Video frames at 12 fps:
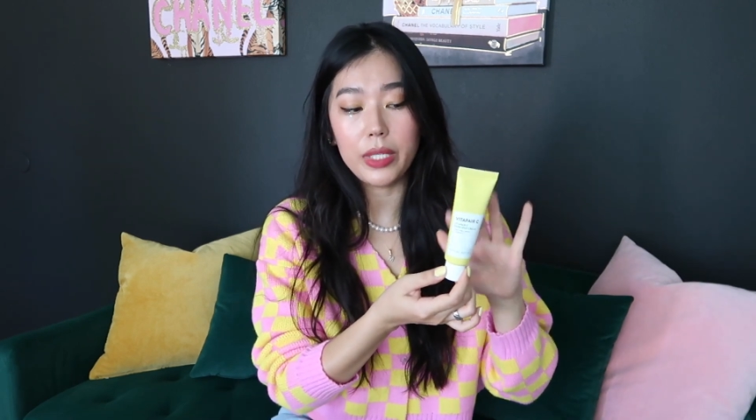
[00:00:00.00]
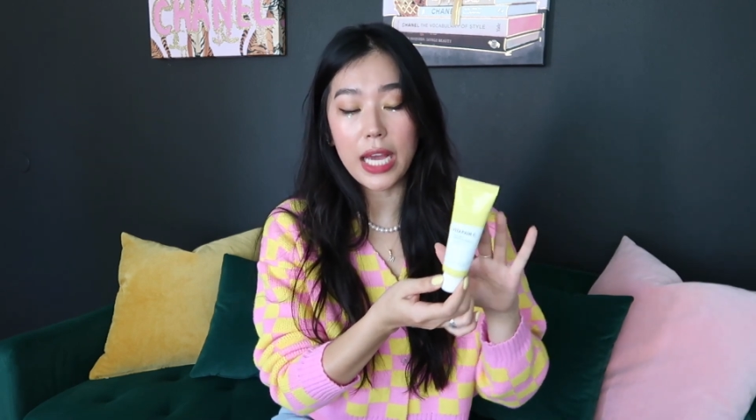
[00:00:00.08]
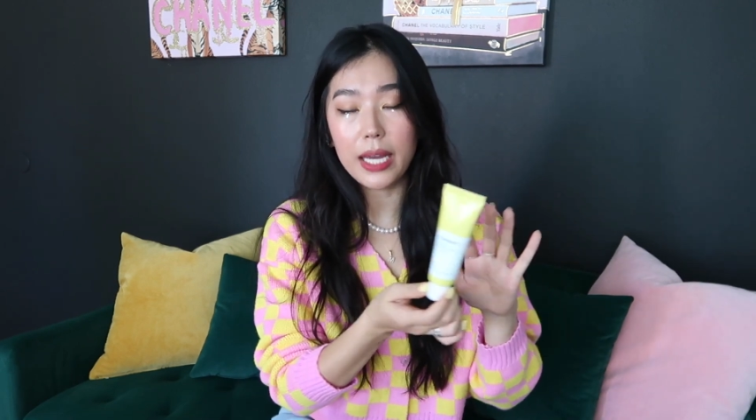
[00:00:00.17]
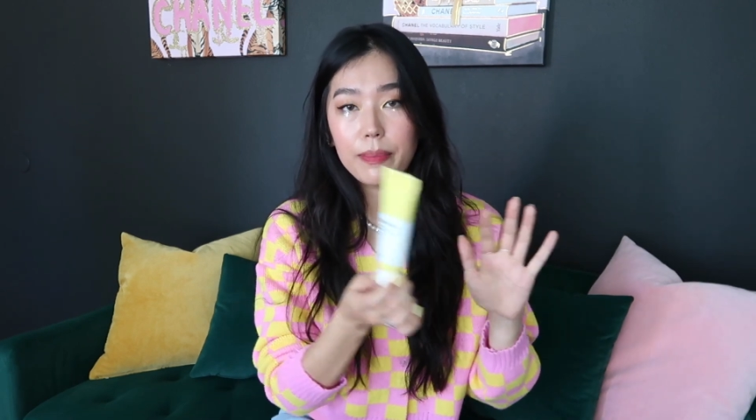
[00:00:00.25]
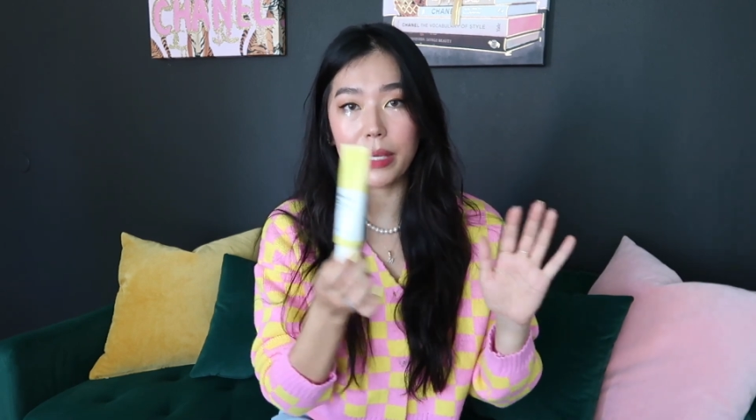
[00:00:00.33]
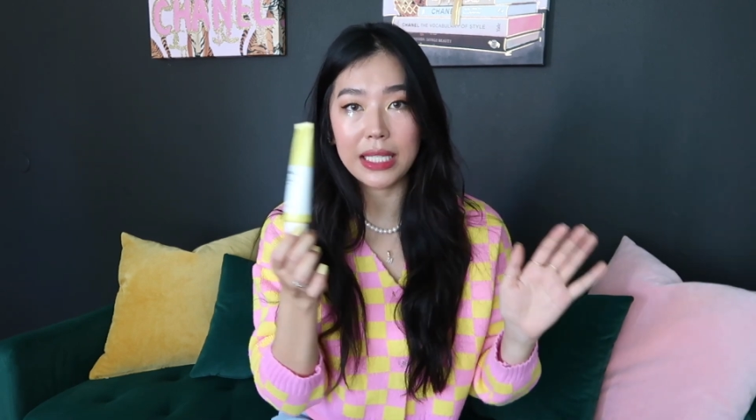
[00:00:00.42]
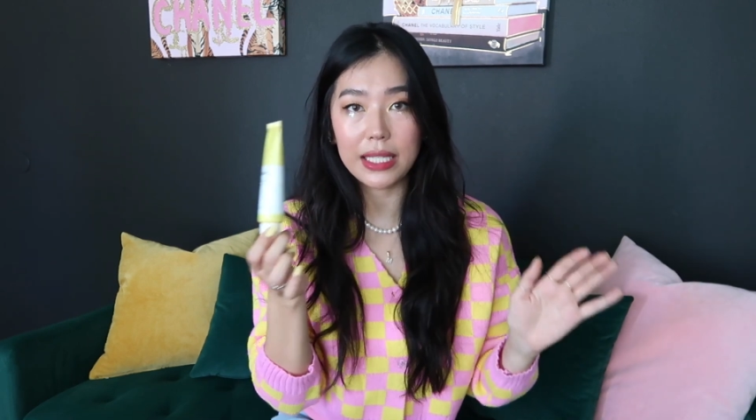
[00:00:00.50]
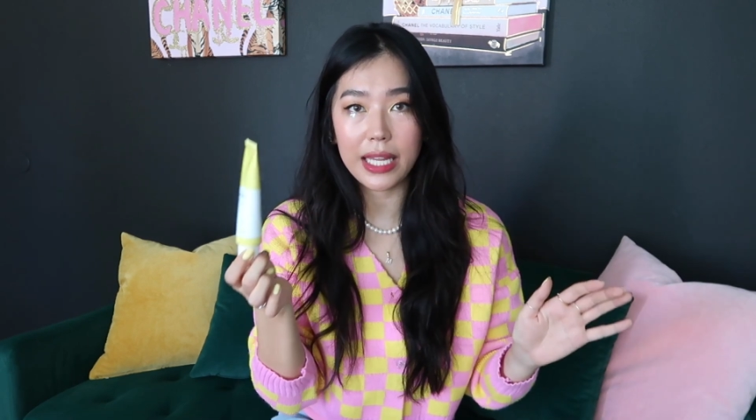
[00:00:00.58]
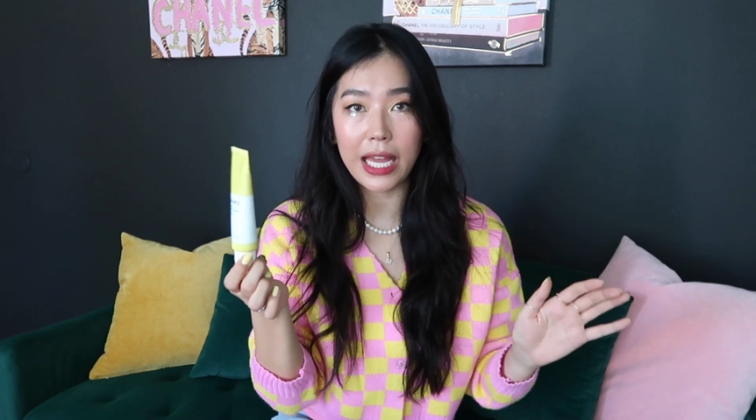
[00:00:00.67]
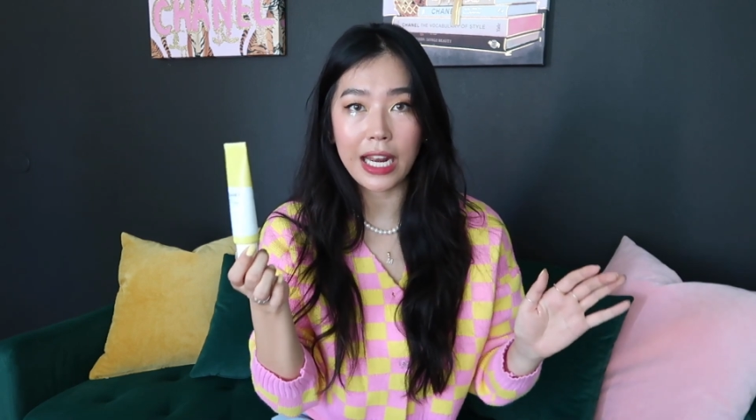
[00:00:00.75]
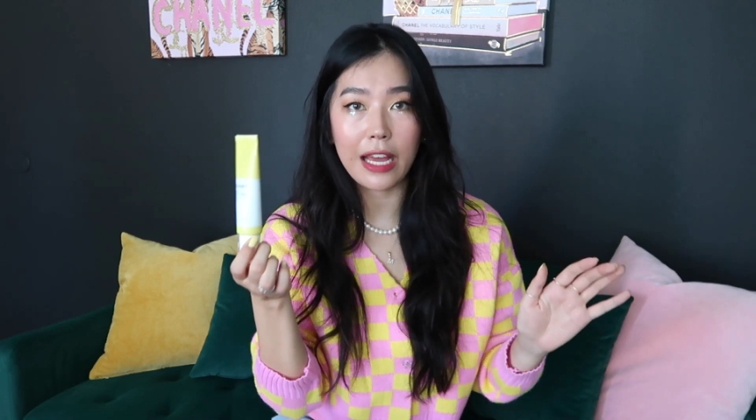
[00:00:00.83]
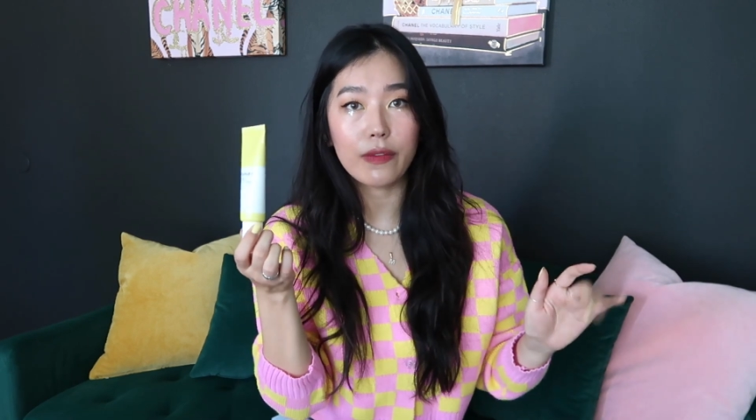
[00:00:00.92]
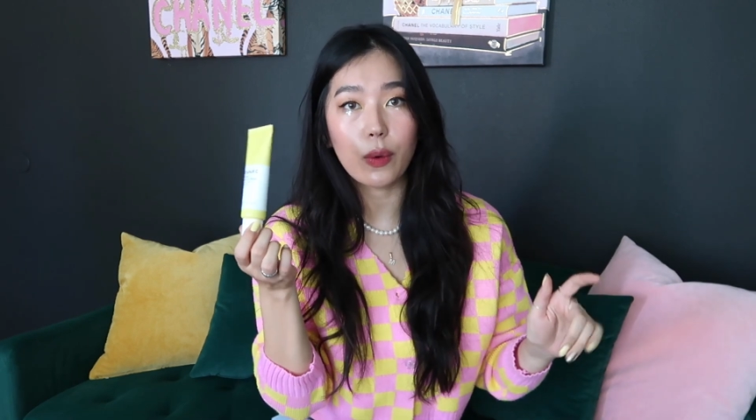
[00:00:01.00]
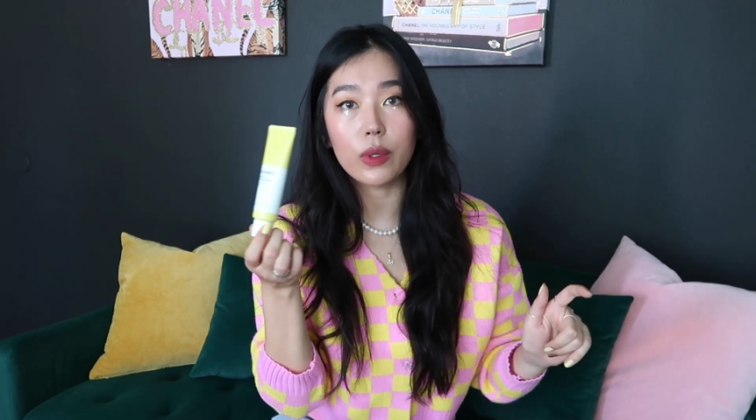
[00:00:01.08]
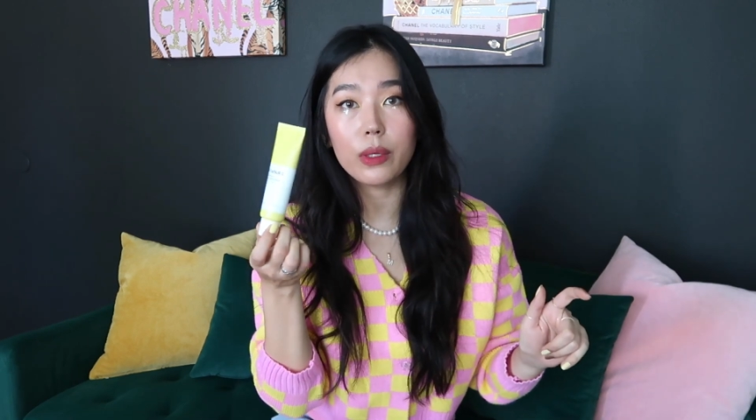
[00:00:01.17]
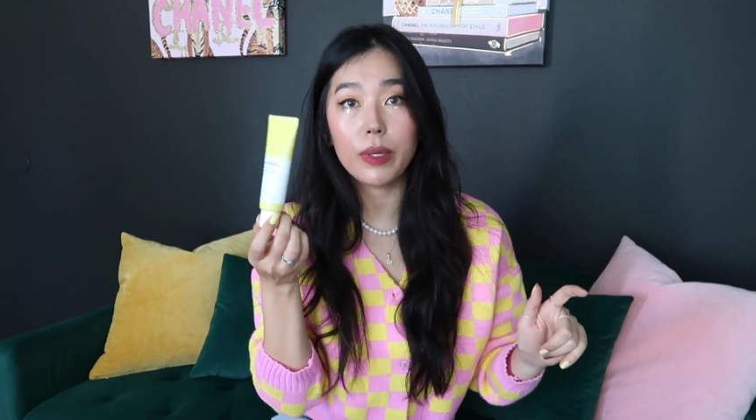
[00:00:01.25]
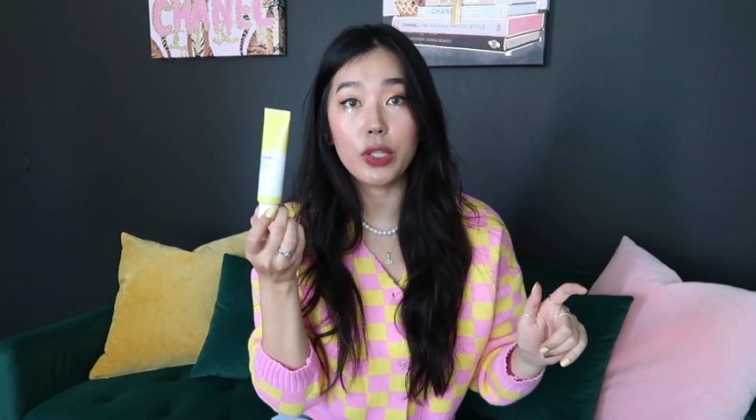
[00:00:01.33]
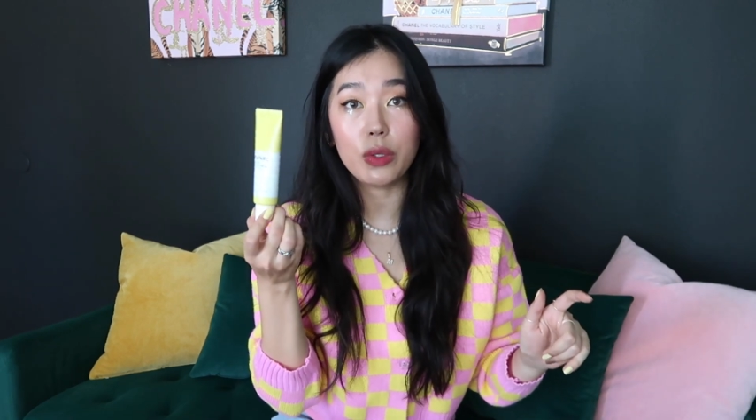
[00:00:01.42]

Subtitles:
yet, because again, I've only been